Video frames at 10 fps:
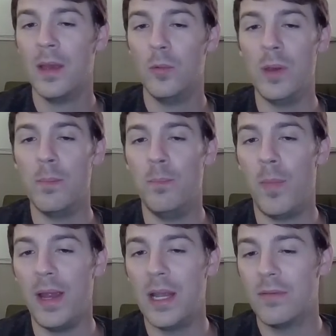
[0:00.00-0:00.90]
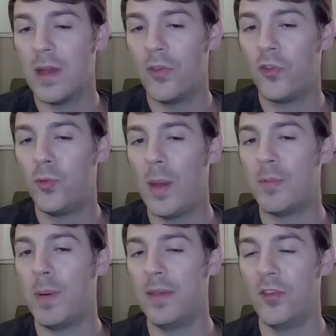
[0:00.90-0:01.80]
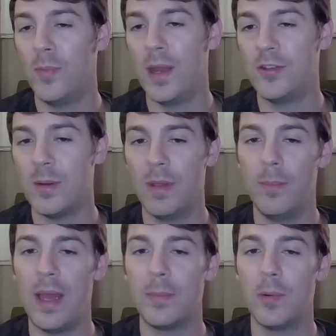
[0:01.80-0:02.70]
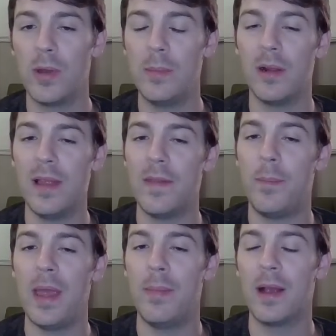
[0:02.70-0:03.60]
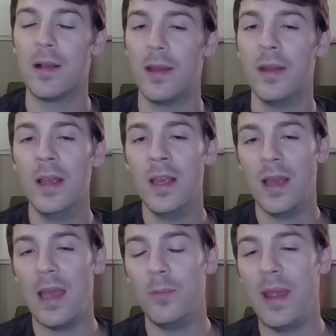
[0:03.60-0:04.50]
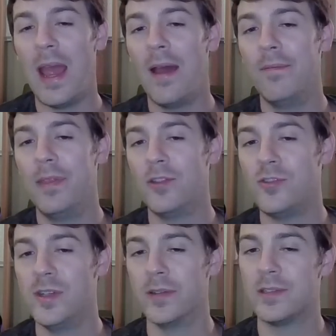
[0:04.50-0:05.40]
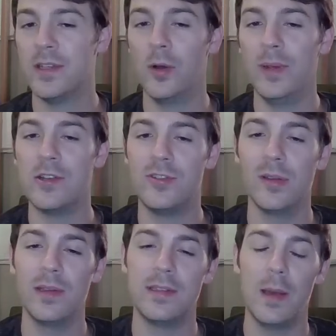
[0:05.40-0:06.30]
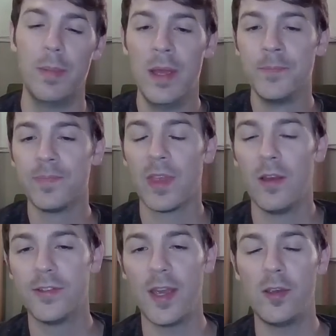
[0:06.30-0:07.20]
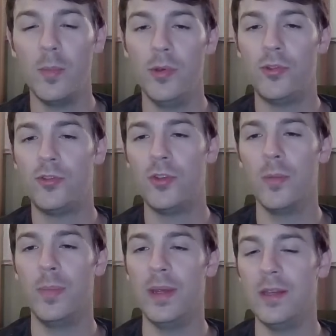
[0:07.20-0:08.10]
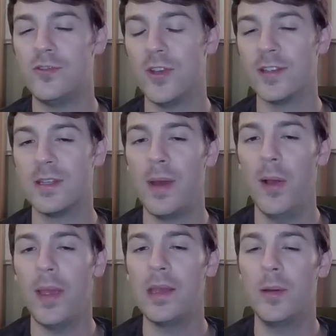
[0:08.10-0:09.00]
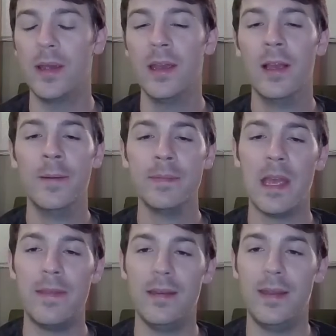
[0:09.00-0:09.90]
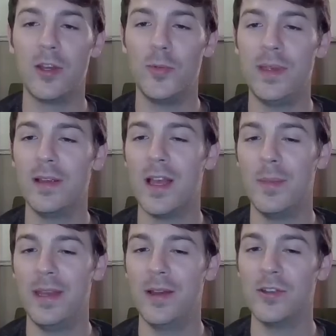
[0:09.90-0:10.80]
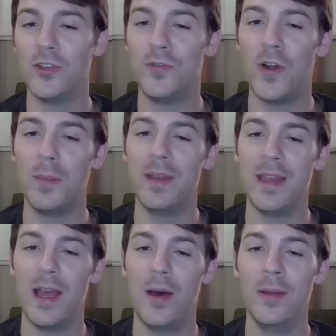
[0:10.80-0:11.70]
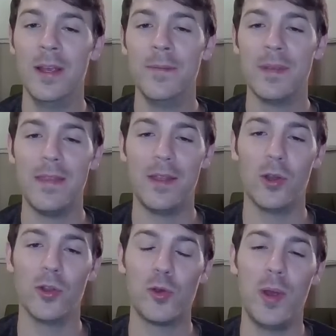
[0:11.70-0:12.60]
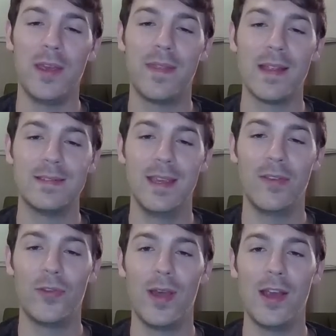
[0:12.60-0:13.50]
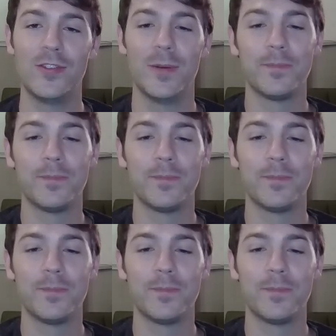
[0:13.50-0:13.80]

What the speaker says: we might have gotten swept by this Medicham in the back. But we're able to land the payback on it, and we have this shield still. We can shield this up. Psycho Boost should be just about KOing, and then Diggersby can come in here and just farm it down, and then Earthquake that Sandslash.